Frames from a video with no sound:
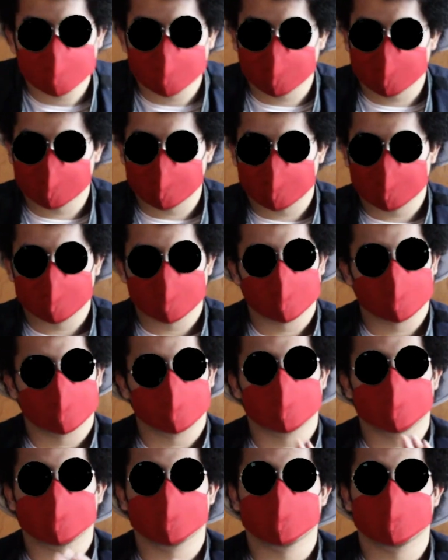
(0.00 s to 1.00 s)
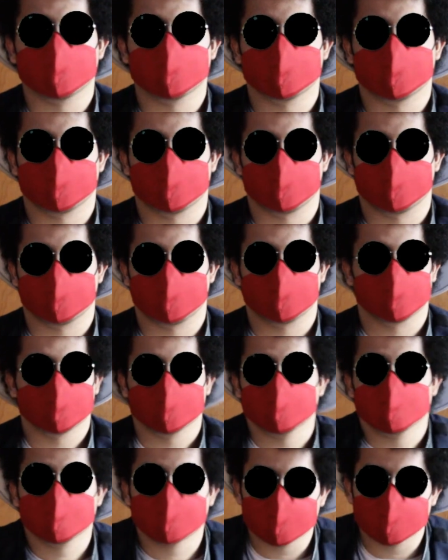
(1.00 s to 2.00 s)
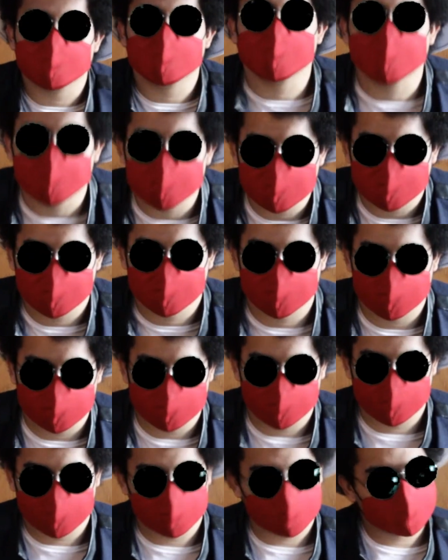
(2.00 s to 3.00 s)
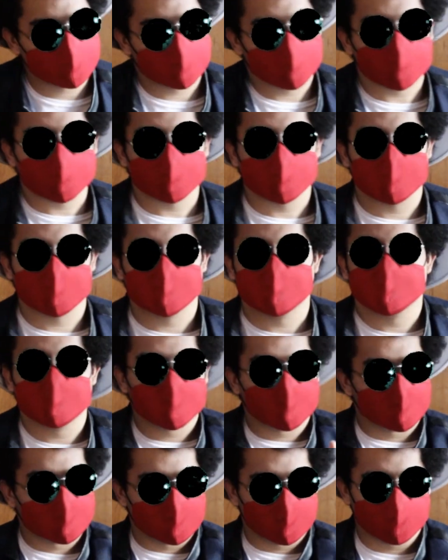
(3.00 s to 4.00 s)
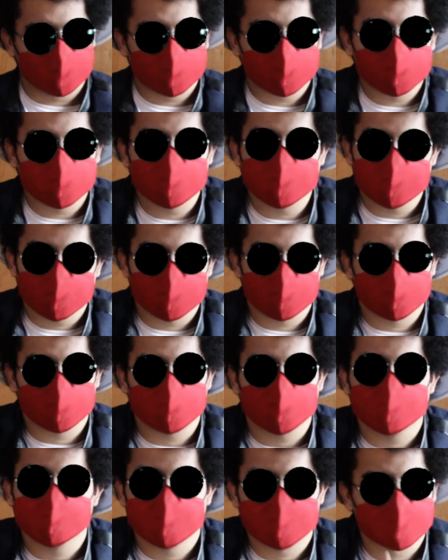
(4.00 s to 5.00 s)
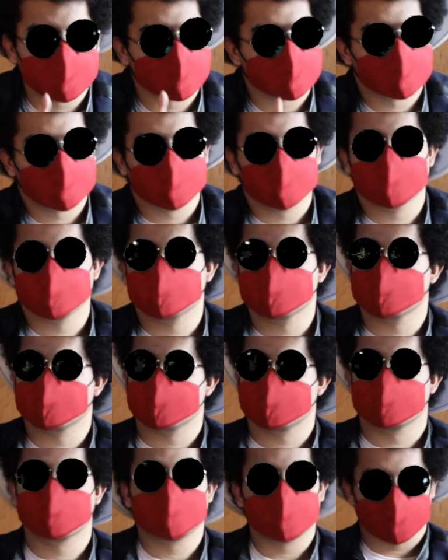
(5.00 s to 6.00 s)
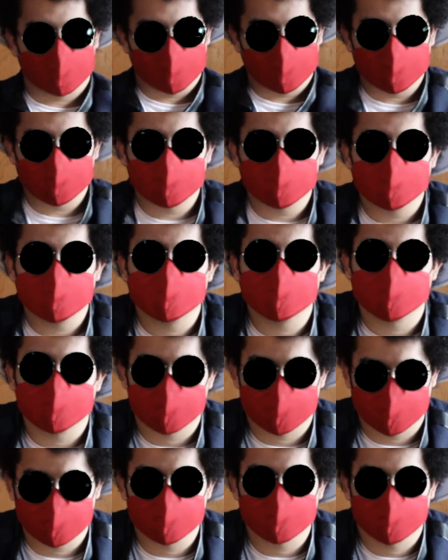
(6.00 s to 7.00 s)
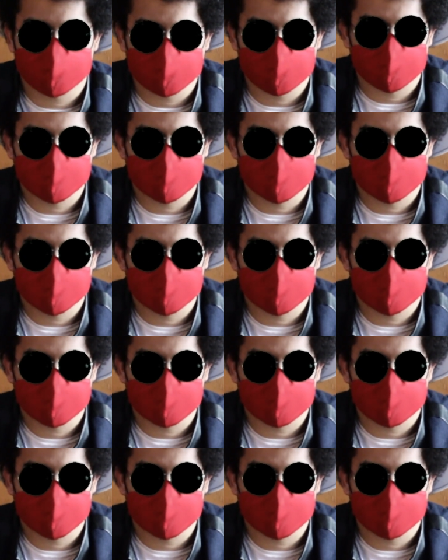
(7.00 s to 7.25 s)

social media influencers who claim they also have D.I.D., and even friends at school, or at least the ones who encourage D.I.D.